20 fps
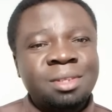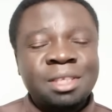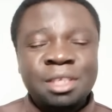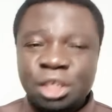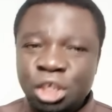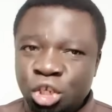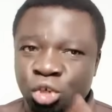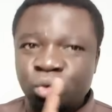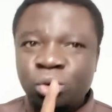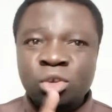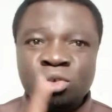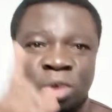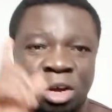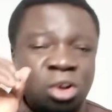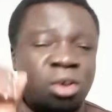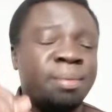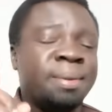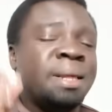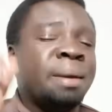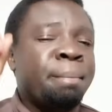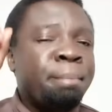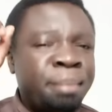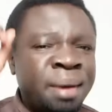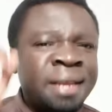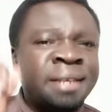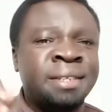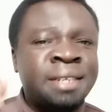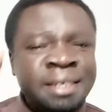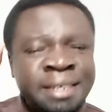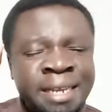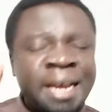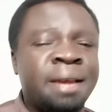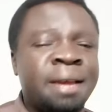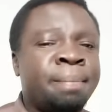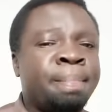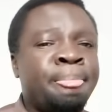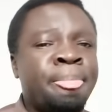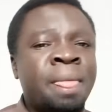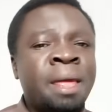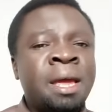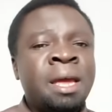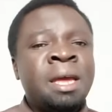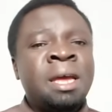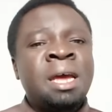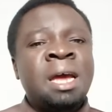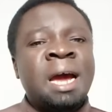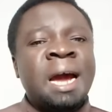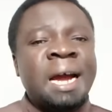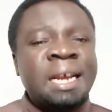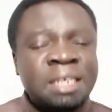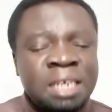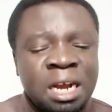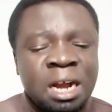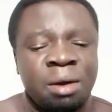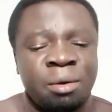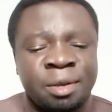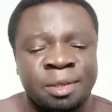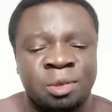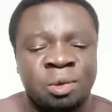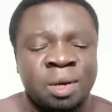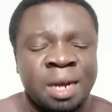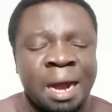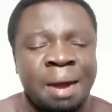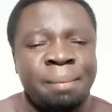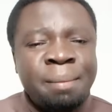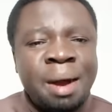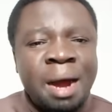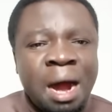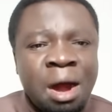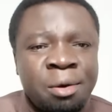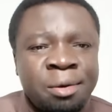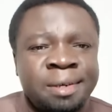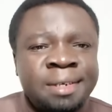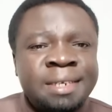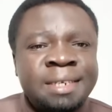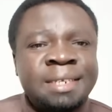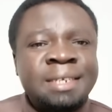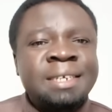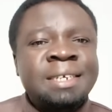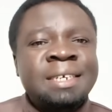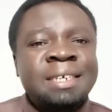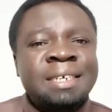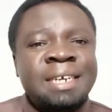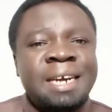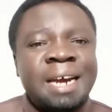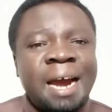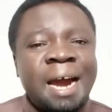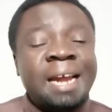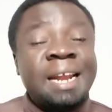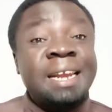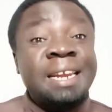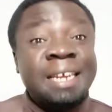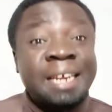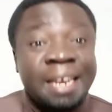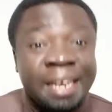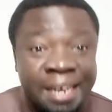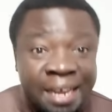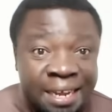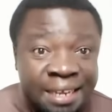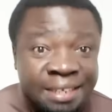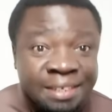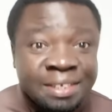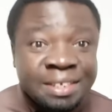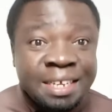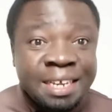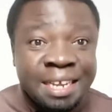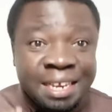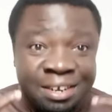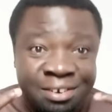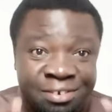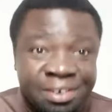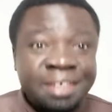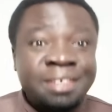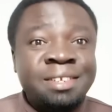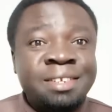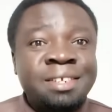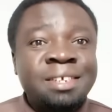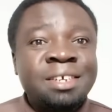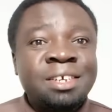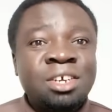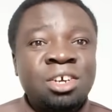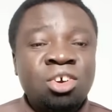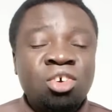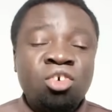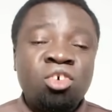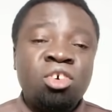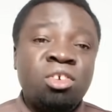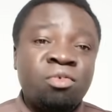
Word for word: It was one of the best time Gachagua was to come out and declare his interest on